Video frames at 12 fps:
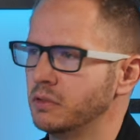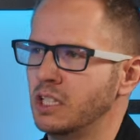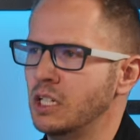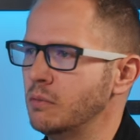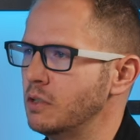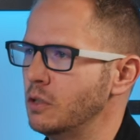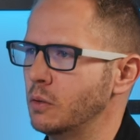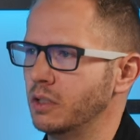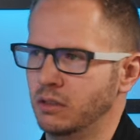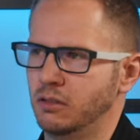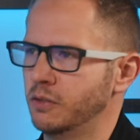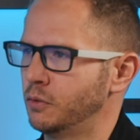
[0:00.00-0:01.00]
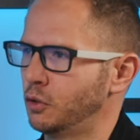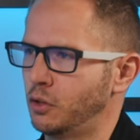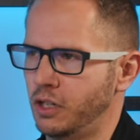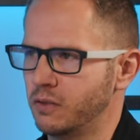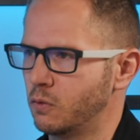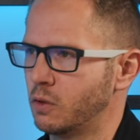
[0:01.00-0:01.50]
teams doing different
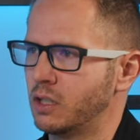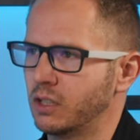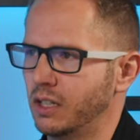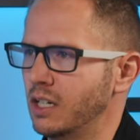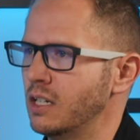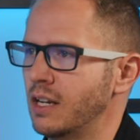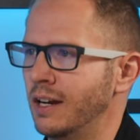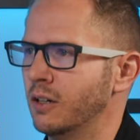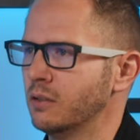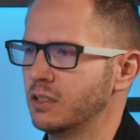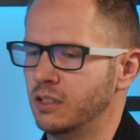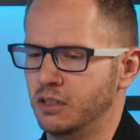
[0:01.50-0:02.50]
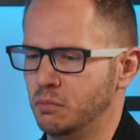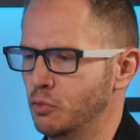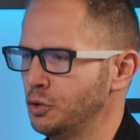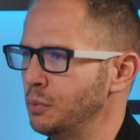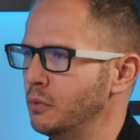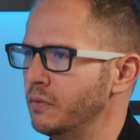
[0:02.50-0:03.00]
creative work mm-hmm. in-house. There's
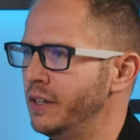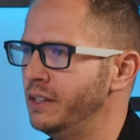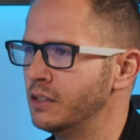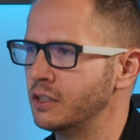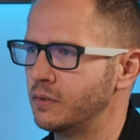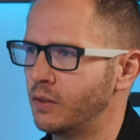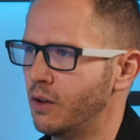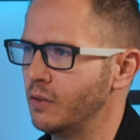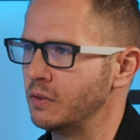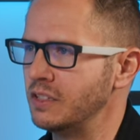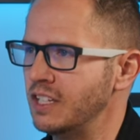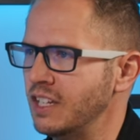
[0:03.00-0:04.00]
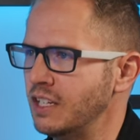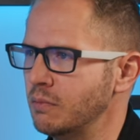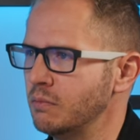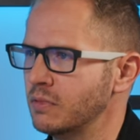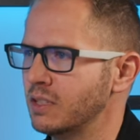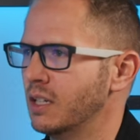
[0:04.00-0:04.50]
multiple vendors for all those
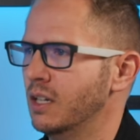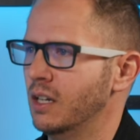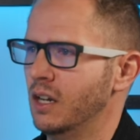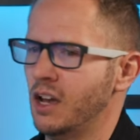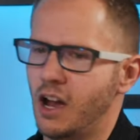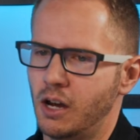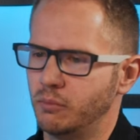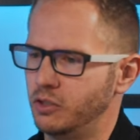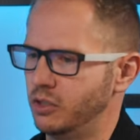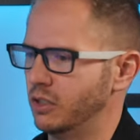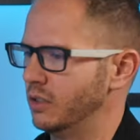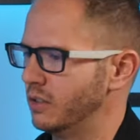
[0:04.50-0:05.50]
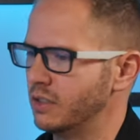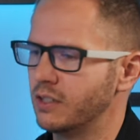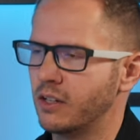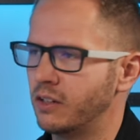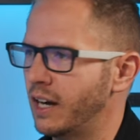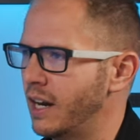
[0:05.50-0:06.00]
teams. Mm-hmm. I'm sure there's
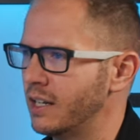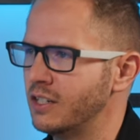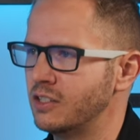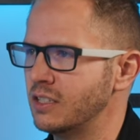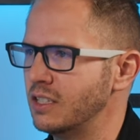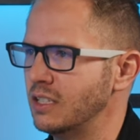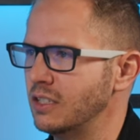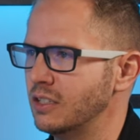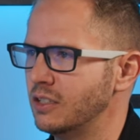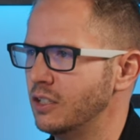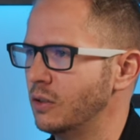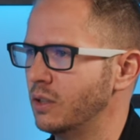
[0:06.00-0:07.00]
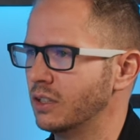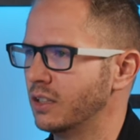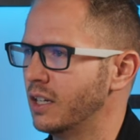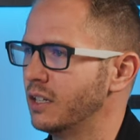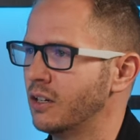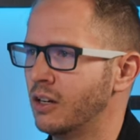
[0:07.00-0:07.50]
other ad agencies doing
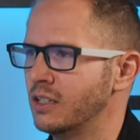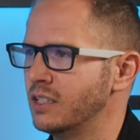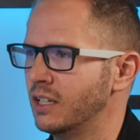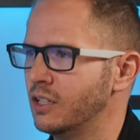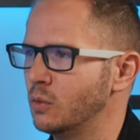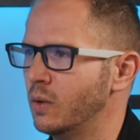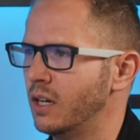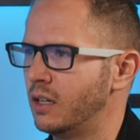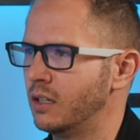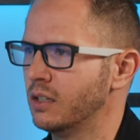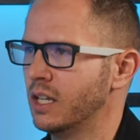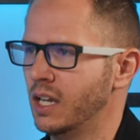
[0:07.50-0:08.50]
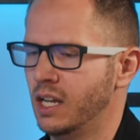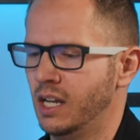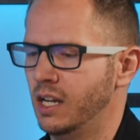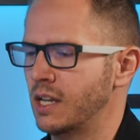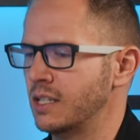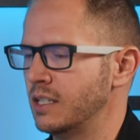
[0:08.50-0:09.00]
like content as well. Mm-hmm.
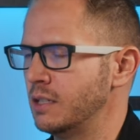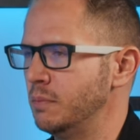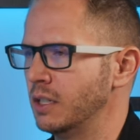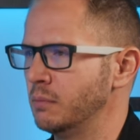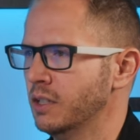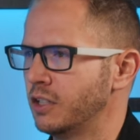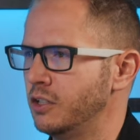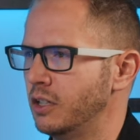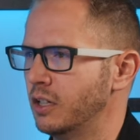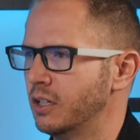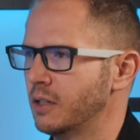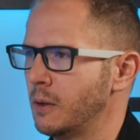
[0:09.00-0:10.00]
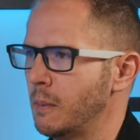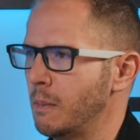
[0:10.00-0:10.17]
And it's this big mixture.